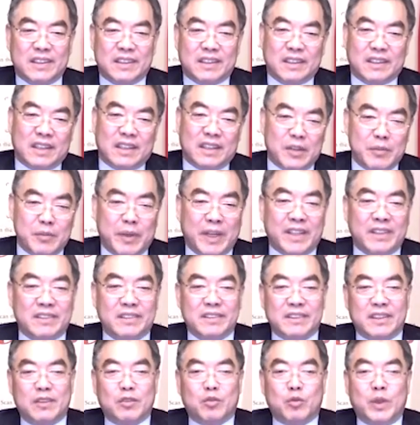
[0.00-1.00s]
I
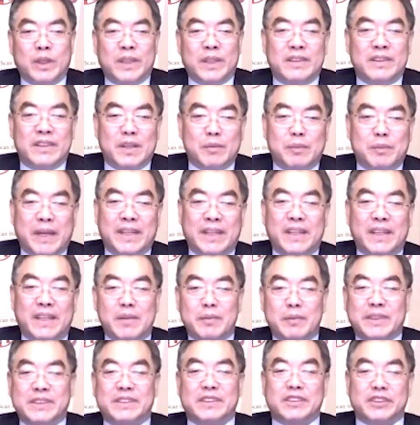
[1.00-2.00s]
mean, when the
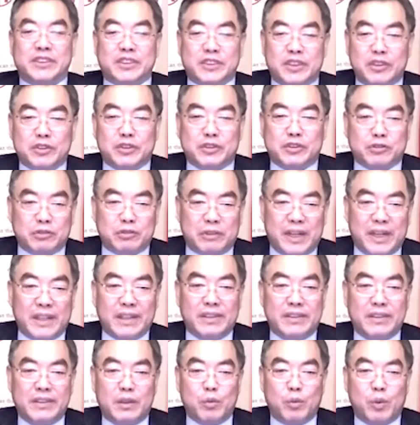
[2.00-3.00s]
pandemic is still
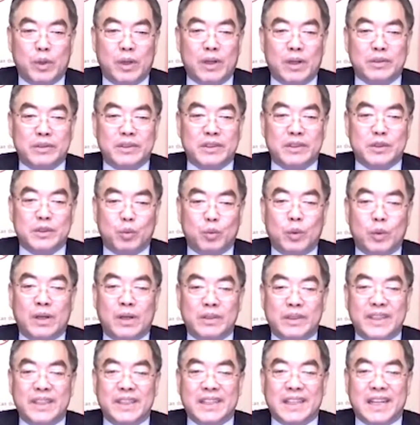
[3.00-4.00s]
striking the
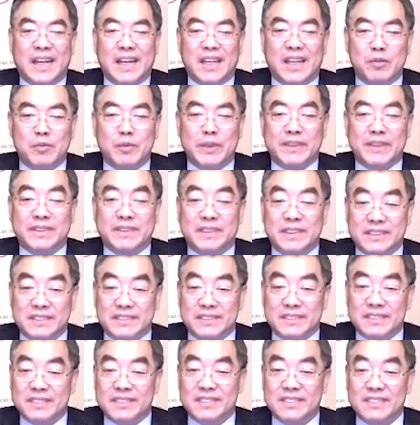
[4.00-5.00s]
world economy is
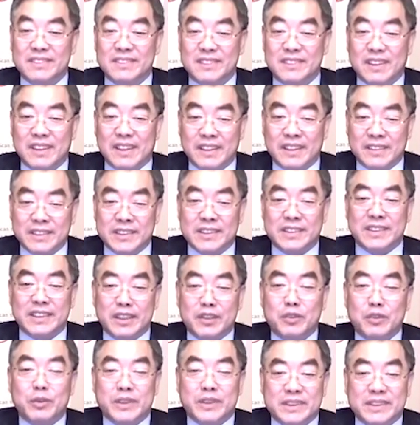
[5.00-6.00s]
in a
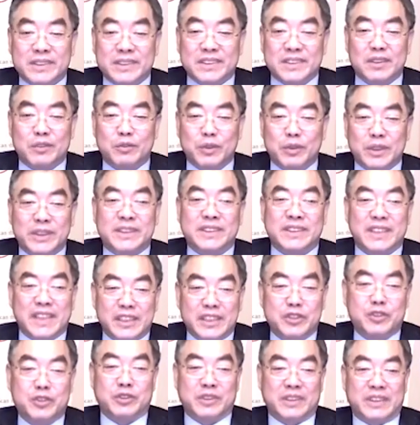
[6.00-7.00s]
serious
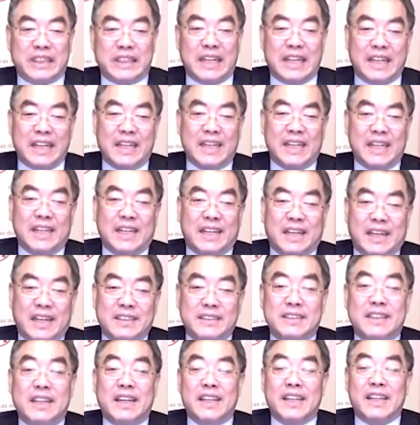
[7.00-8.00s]
recession,
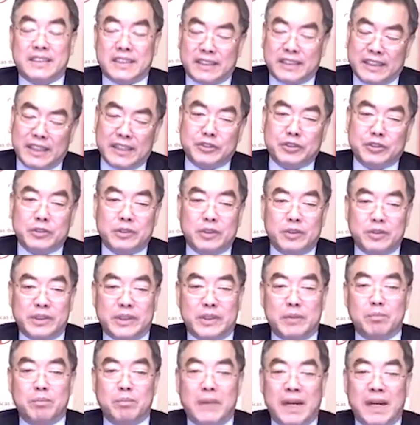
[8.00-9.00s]
and the international
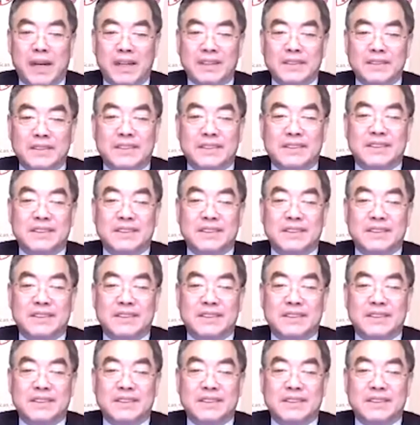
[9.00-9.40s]
demand